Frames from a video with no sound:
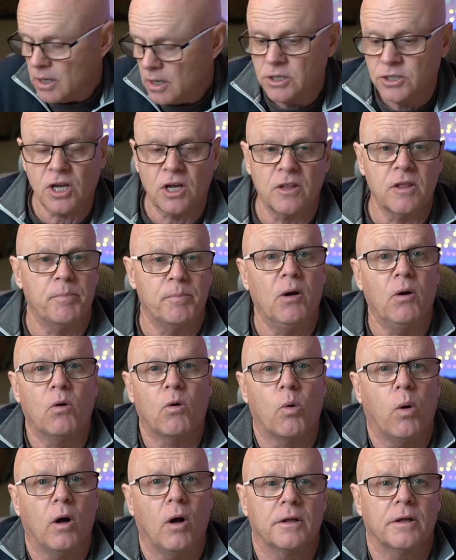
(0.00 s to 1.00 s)
So the build
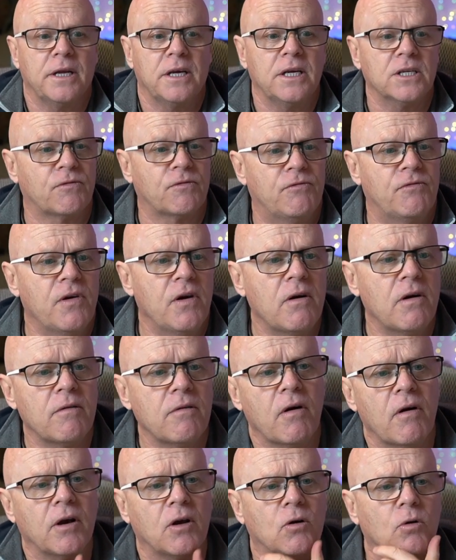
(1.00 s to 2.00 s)
quality is very,
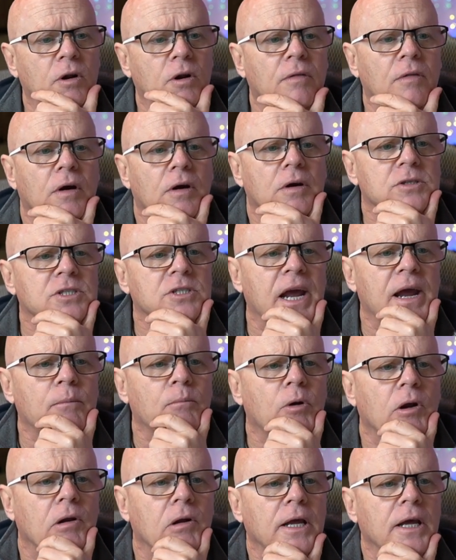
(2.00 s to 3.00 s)
very good on those
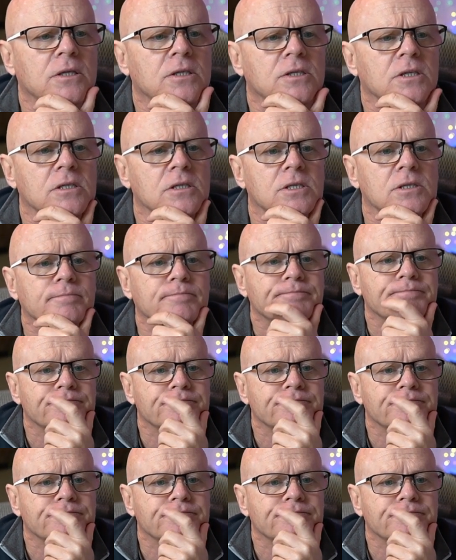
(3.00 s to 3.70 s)
Tamron lenses.